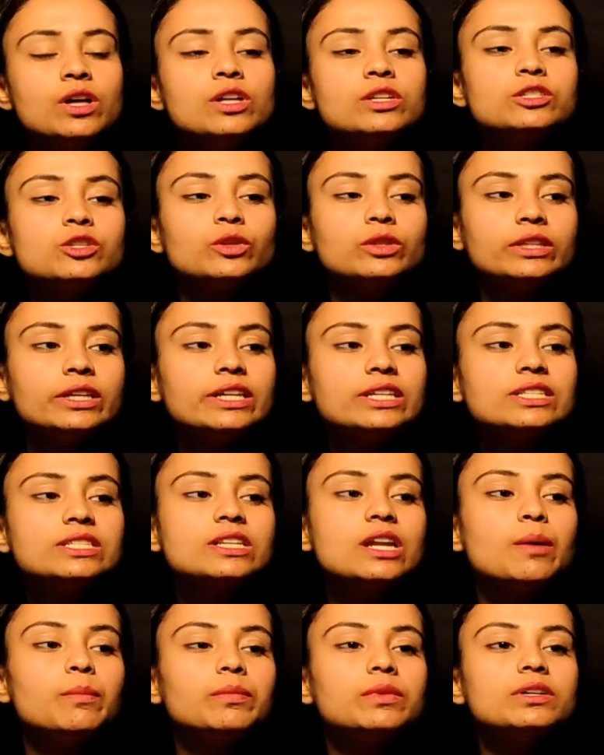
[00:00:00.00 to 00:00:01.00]
So these
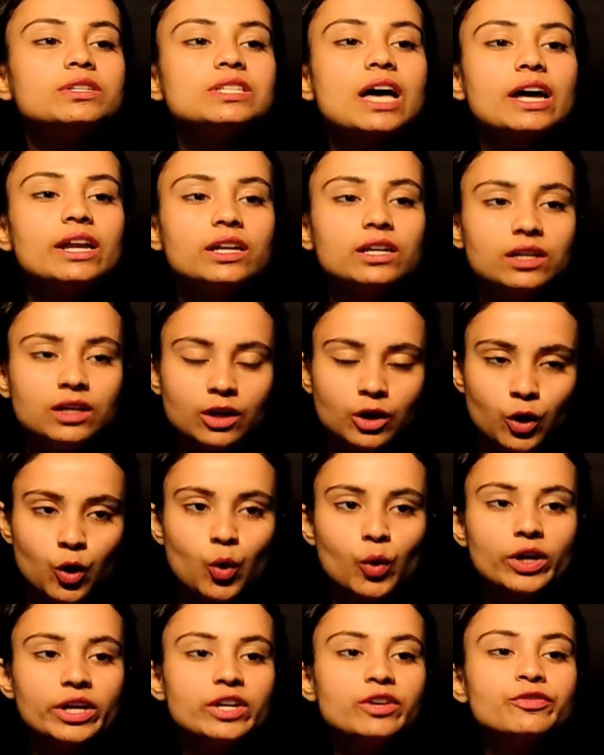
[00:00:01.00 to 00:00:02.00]
numbers are
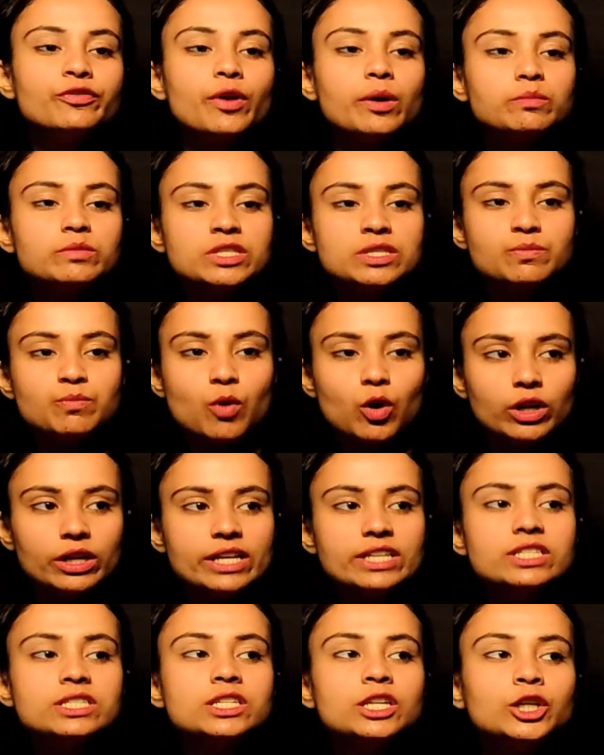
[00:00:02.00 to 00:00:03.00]
going from
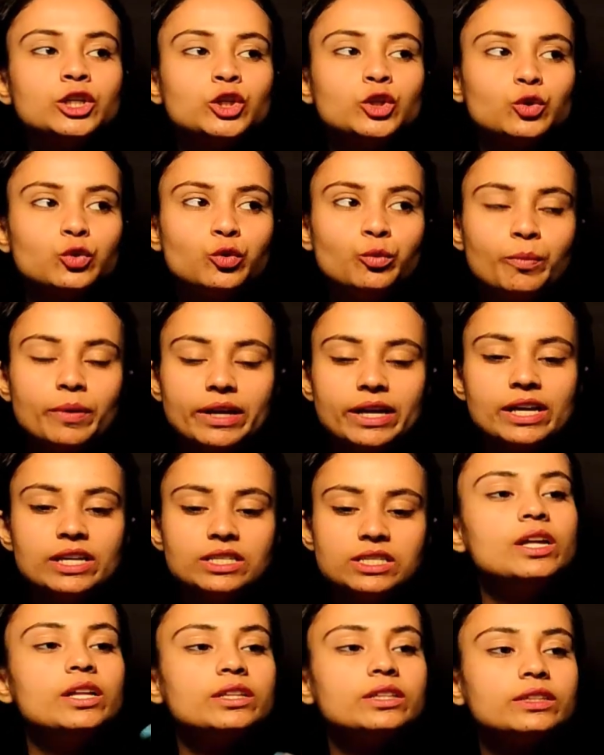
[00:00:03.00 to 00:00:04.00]
smallest to
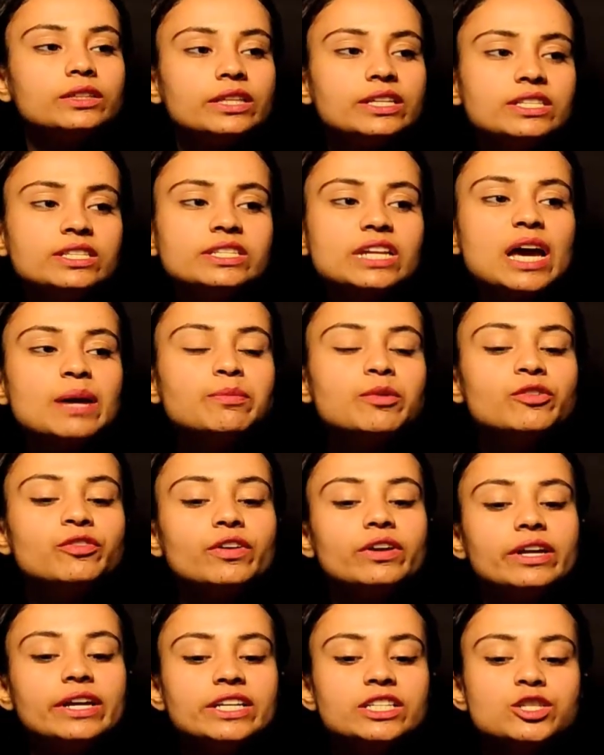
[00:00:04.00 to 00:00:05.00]
biggest. This type of
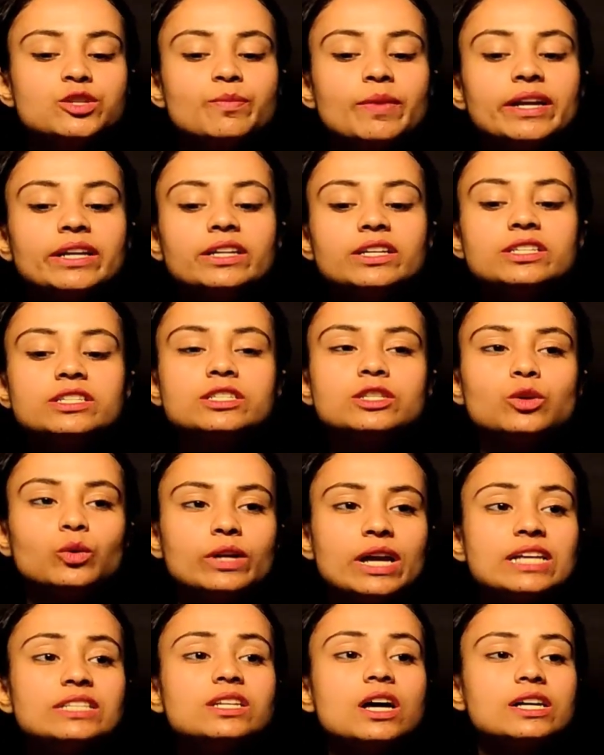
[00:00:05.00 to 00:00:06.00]
arrangement is known
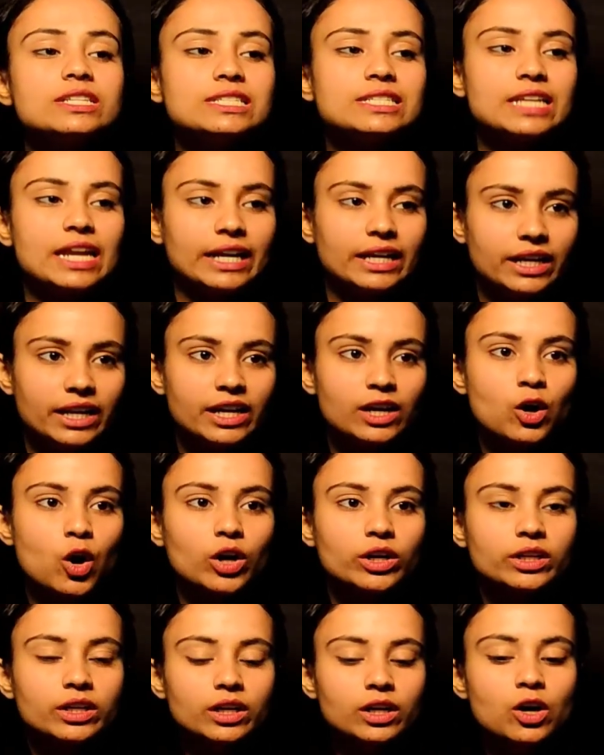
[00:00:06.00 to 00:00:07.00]
as ascending
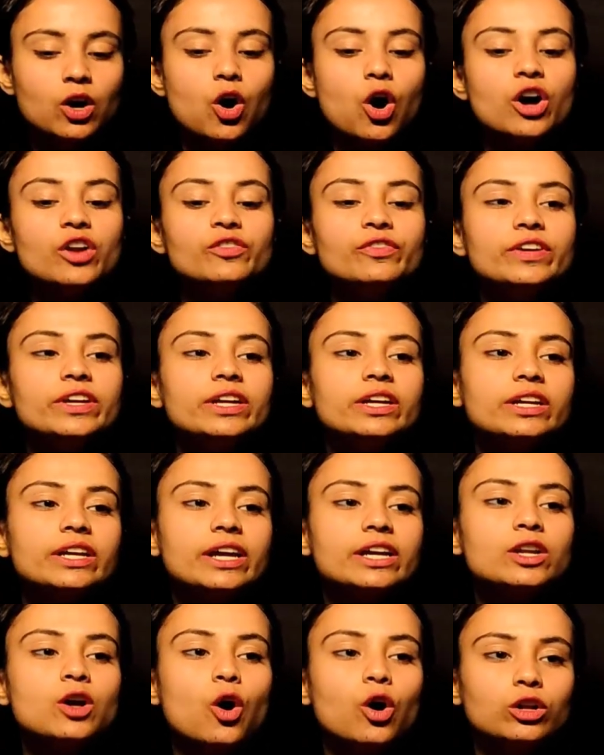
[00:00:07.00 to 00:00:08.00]
order, or we
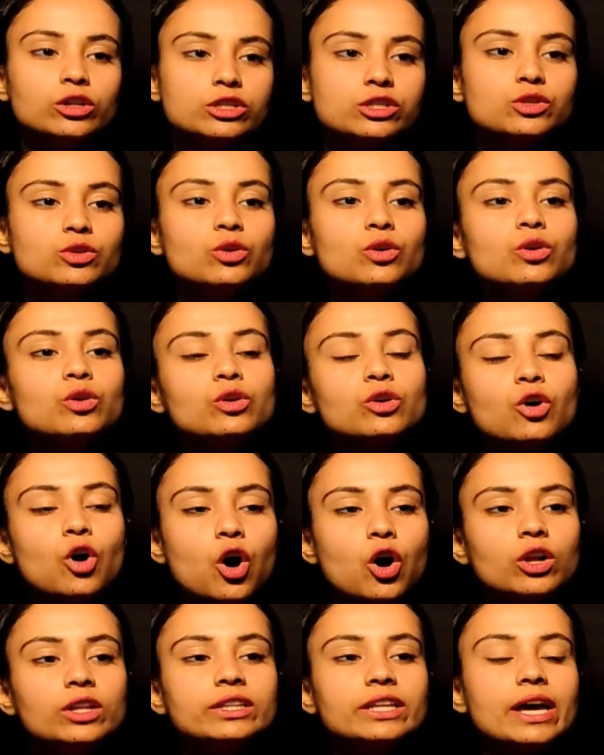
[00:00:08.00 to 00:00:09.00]
can also
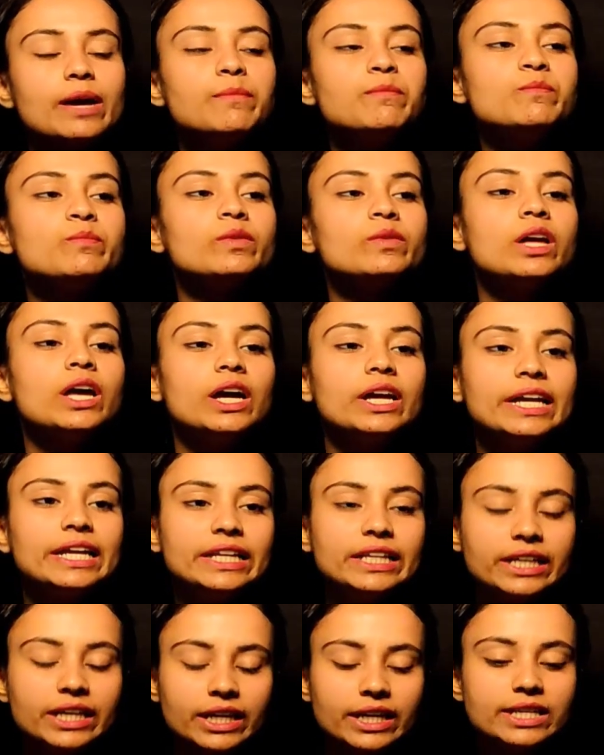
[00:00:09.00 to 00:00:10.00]
call them
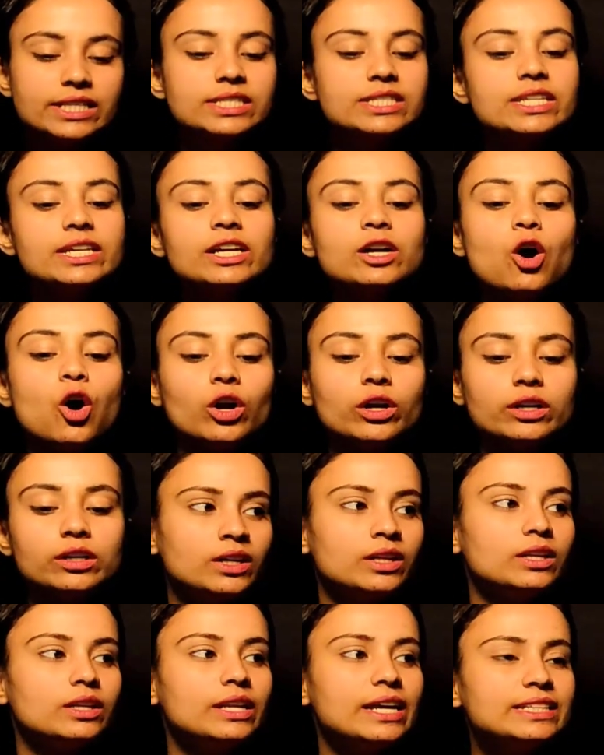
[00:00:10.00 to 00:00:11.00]
increasing order.
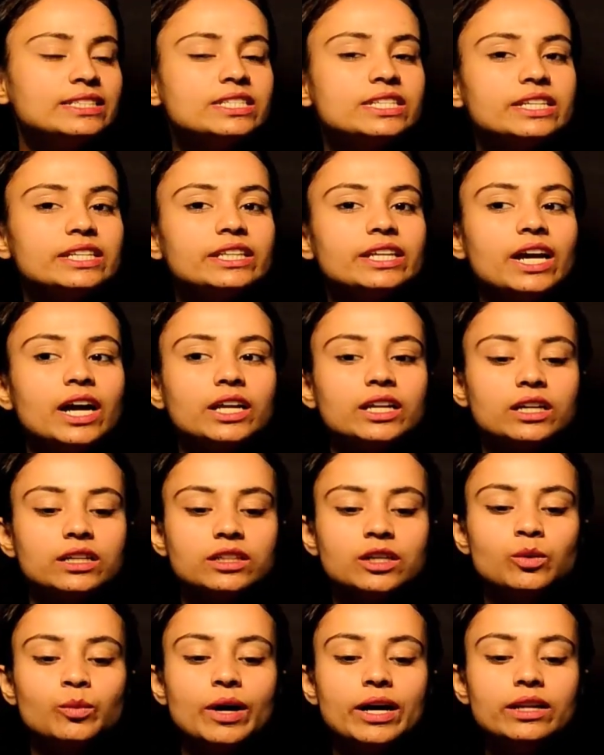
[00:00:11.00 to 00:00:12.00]
Let's see the
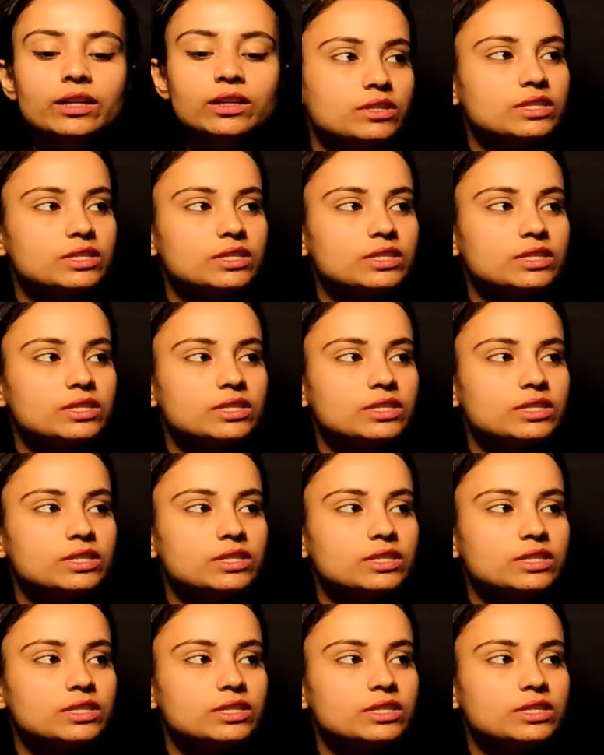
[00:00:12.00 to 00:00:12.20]
another one.